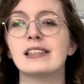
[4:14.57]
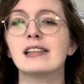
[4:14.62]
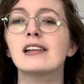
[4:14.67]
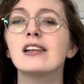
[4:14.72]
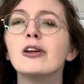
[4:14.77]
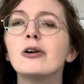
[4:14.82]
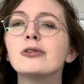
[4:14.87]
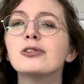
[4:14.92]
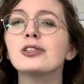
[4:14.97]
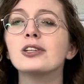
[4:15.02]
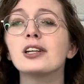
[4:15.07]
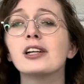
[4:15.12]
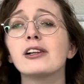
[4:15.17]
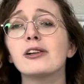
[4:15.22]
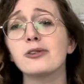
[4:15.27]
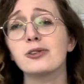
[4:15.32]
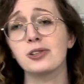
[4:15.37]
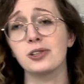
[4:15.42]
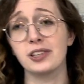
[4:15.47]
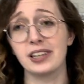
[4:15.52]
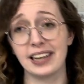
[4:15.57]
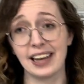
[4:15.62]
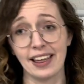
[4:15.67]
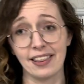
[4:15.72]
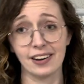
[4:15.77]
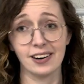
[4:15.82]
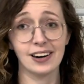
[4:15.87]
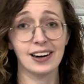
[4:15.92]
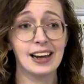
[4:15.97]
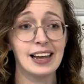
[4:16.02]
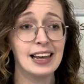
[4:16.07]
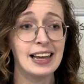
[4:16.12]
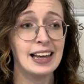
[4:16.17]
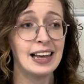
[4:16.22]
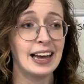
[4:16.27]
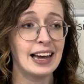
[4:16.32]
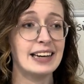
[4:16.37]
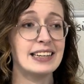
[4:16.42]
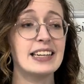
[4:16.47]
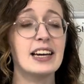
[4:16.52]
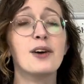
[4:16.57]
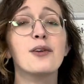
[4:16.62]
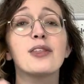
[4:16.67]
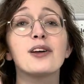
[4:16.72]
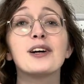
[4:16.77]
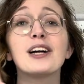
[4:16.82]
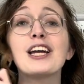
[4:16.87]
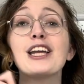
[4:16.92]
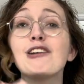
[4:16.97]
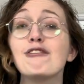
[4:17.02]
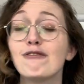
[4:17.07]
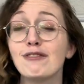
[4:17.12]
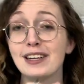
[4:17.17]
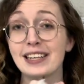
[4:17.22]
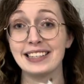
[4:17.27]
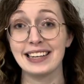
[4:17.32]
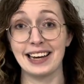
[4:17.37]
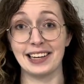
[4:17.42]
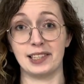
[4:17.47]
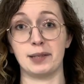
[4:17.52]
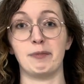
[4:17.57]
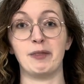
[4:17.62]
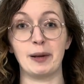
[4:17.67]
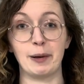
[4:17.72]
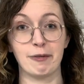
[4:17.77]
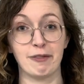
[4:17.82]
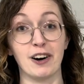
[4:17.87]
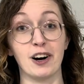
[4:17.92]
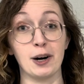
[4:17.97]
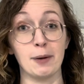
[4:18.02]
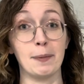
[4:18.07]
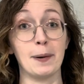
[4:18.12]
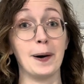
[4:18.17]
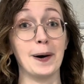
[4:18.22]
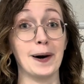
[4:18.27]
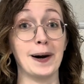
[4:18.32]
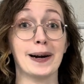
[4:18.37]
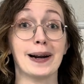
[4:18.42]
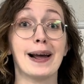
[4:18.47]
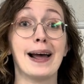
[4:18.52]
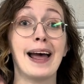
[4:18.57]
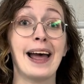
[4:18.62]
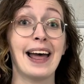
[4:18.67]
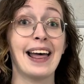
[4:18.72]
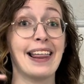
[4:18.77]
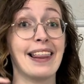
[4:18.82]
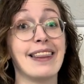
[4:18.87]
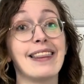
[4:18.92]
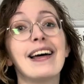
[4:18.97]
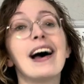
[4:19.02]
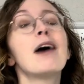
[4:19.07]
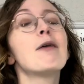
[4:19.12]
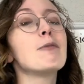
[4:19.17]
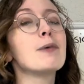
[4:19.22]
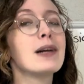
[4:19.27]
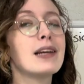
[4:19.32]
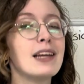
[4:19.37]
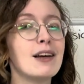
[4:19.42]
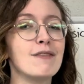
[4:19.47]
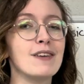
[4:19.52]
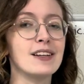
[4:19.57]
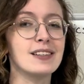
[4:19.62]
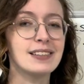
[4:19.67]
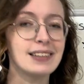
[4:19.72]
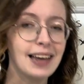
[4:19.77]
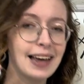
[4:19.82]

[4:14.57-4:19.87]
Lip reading: closer and closer together until they're infinitesimally far apart. That would give us